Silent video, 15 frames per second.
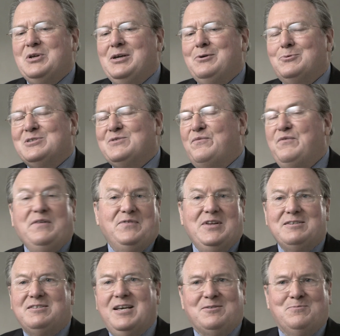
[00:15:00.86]
it was
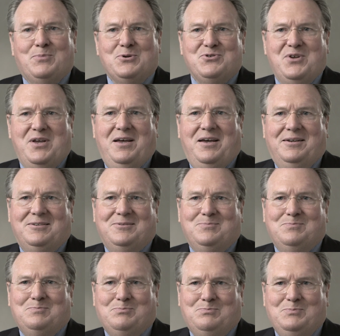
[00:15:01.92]
56%
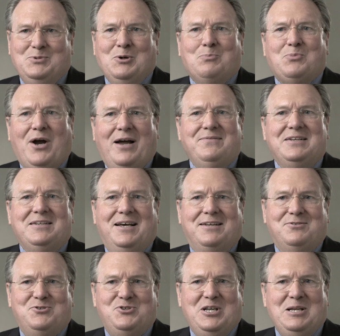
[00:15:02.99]
private debt
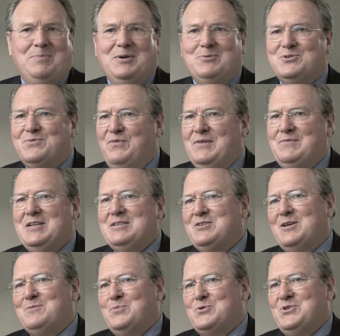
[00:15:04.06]
to GDP was 56%
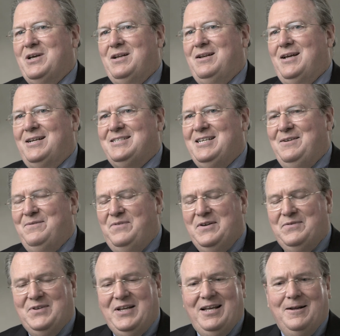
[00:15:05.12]
in
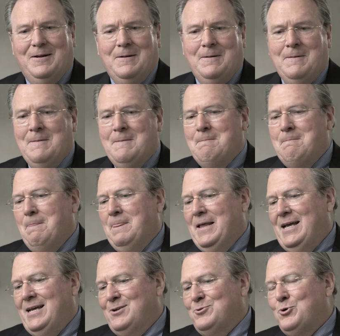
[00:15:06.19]
1950.
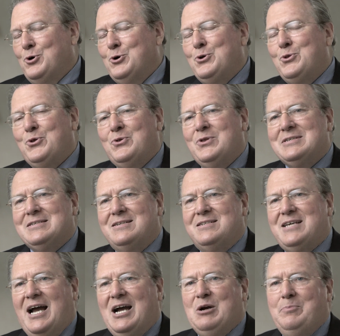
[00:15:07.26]
It grew through this
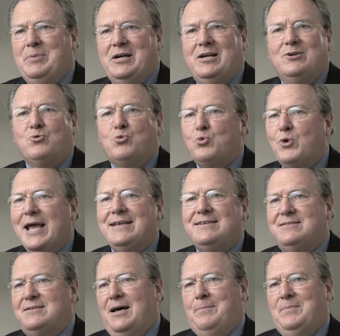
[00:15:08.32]
entire period,
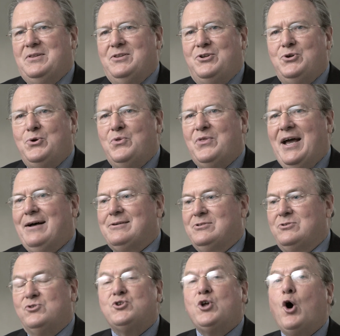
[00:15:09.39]
raced up in the
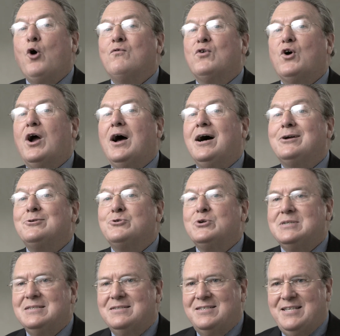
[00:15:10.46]
2000s to over
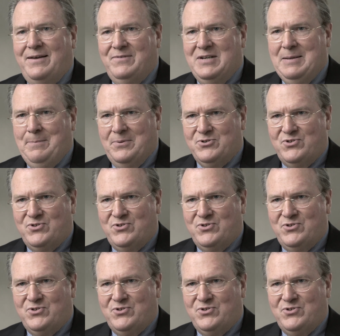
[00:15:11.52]
170%.